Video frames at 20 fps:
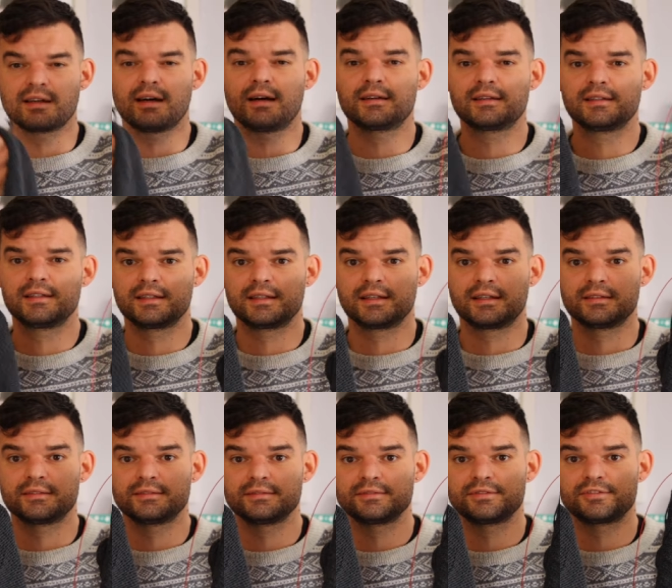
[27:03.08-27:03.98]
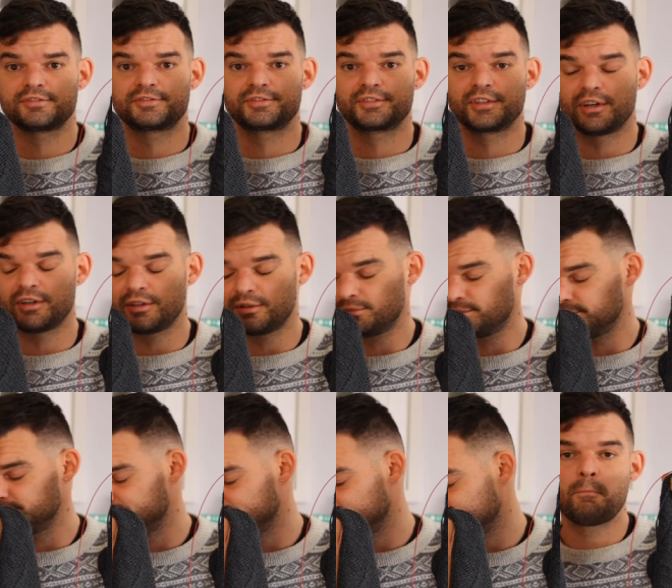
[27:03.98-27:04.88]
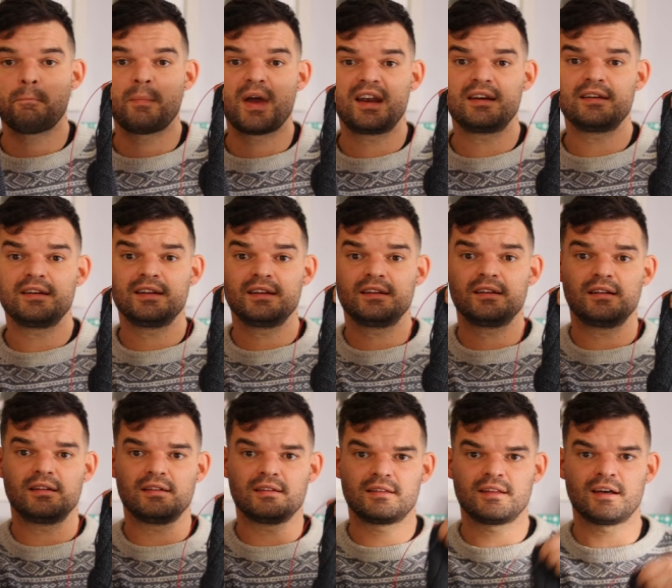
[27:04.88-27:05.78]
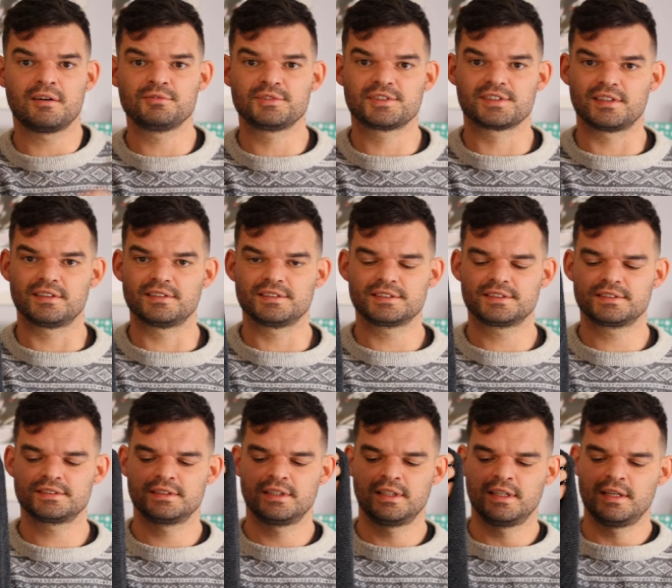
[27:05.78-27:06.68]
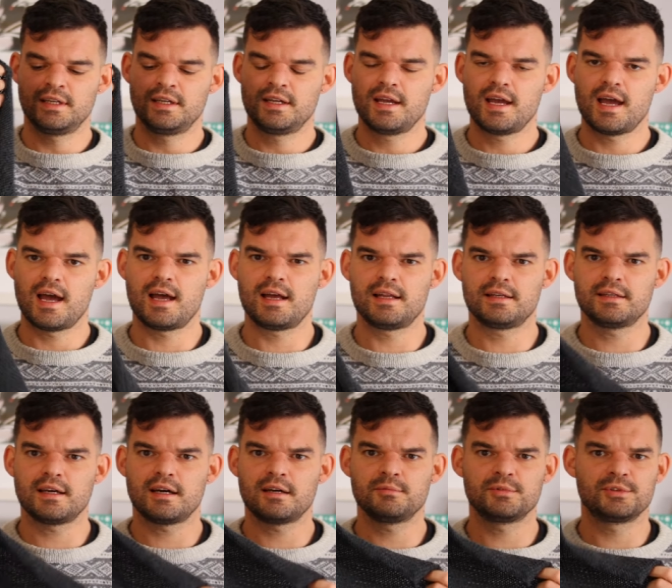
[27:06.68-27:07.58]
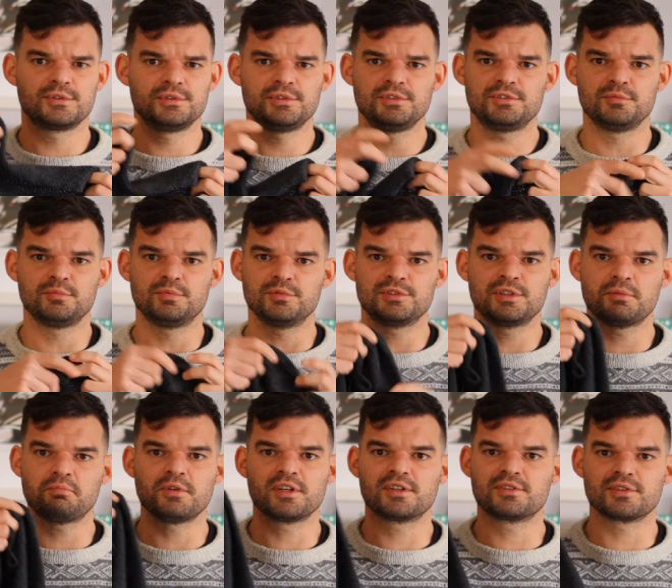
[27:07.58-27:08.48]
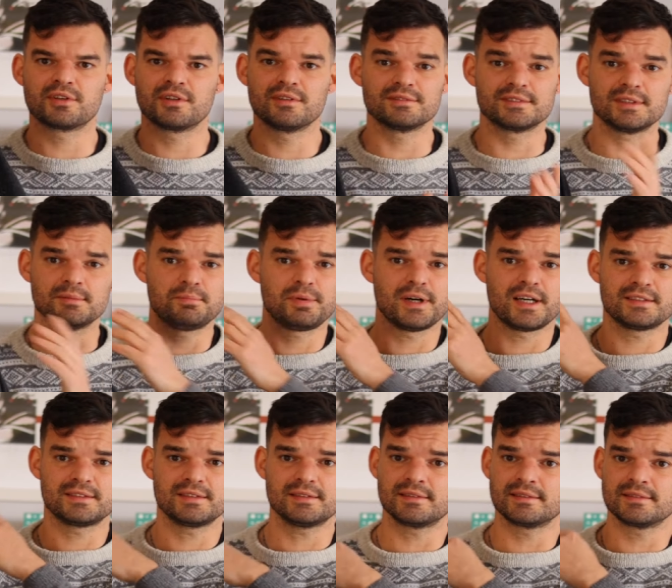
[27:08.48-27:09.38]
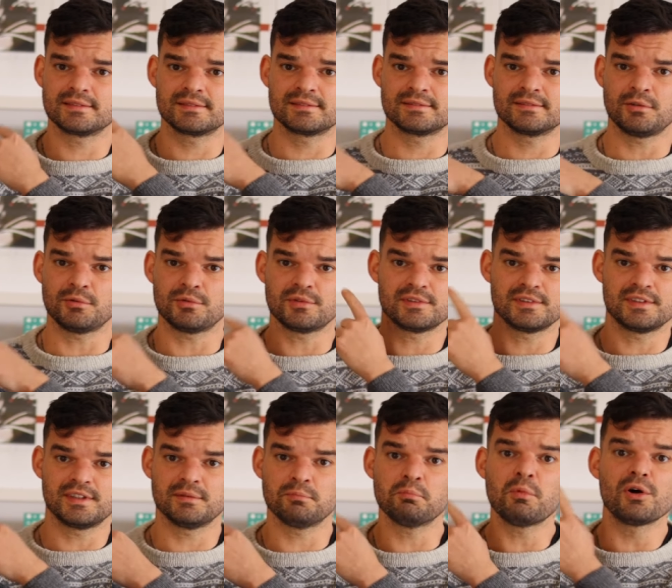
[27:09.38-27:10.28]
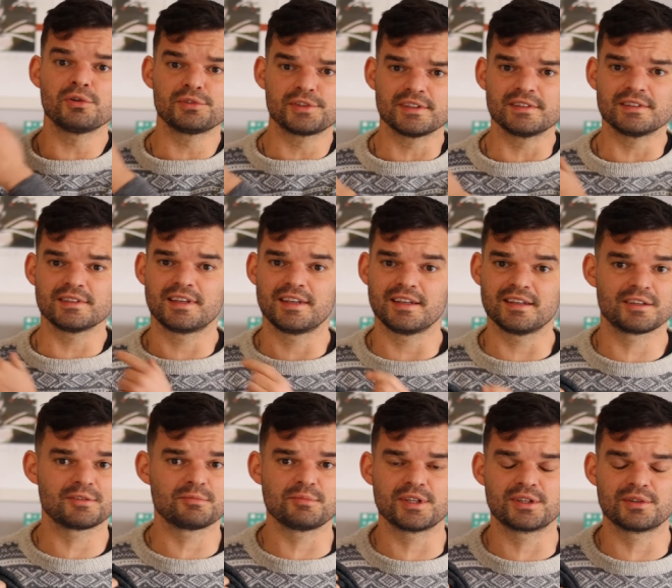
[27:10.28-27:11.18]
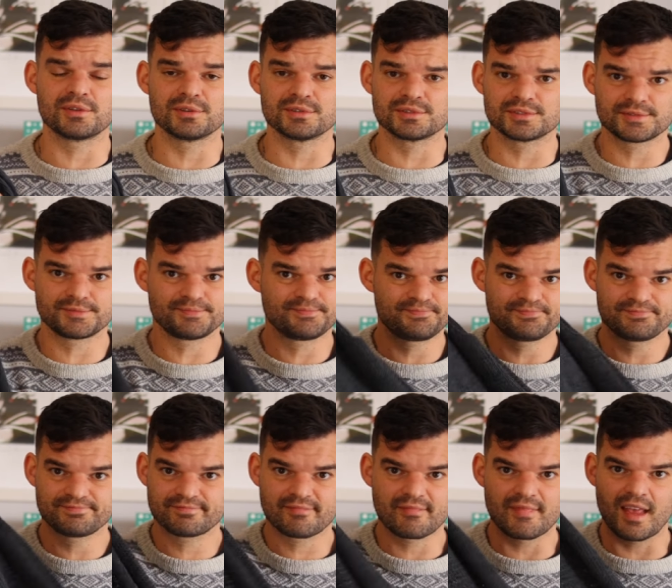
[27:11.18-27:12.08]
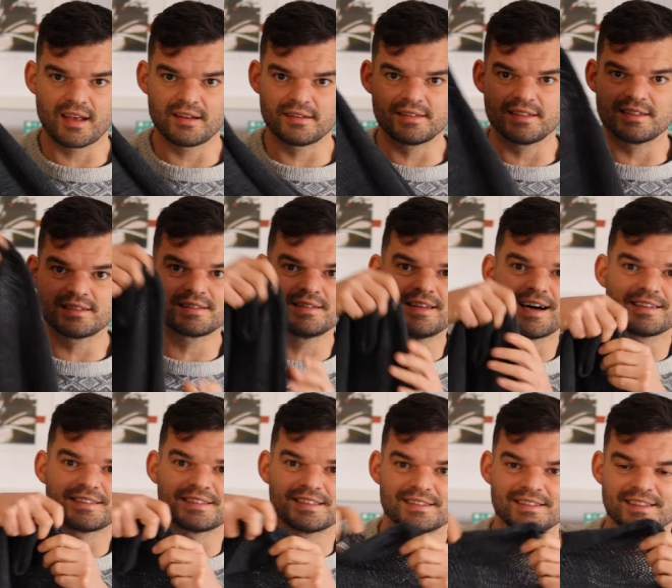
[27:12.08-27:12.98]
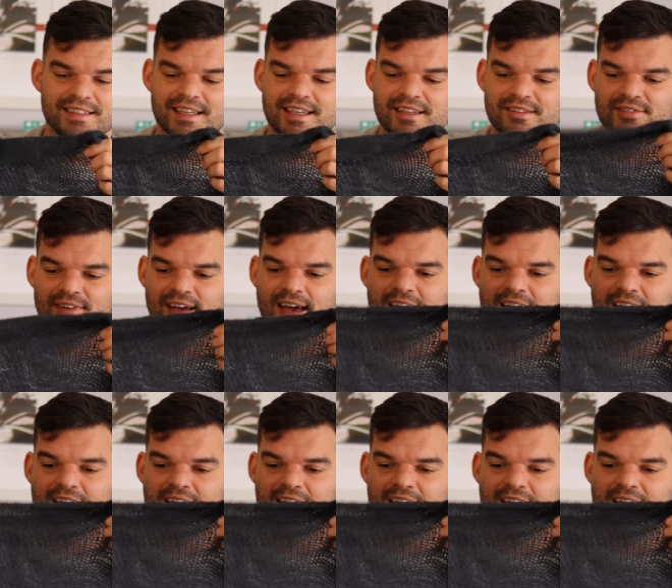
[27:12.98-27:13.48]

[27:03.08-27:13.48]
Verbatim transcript: cardigan from Mary Thousand, and I'm going to put a picture of the pattern or the model here because this doesn't give